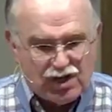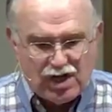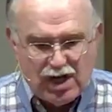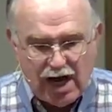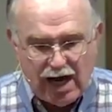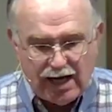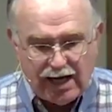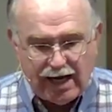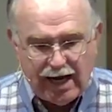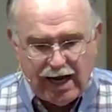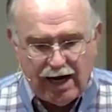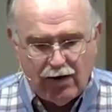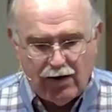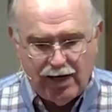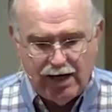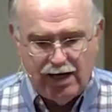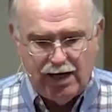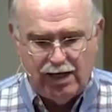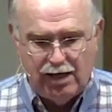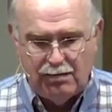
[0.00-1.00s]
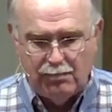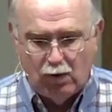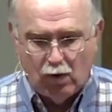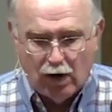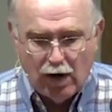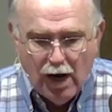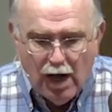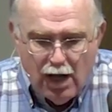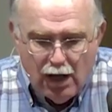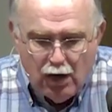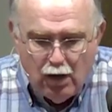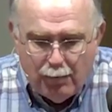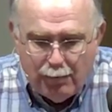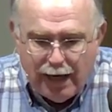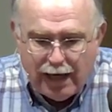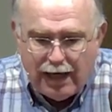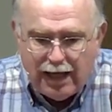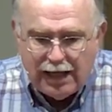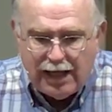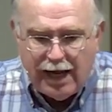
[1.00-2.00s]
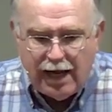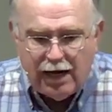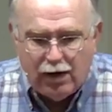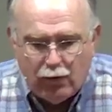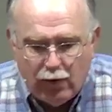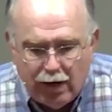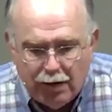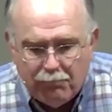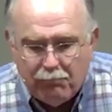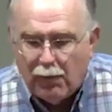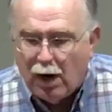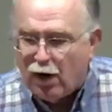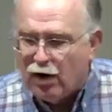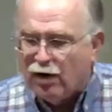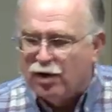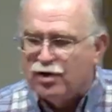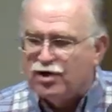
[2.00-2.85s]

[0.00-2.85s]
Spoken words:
just not caring anymore. You may get angry and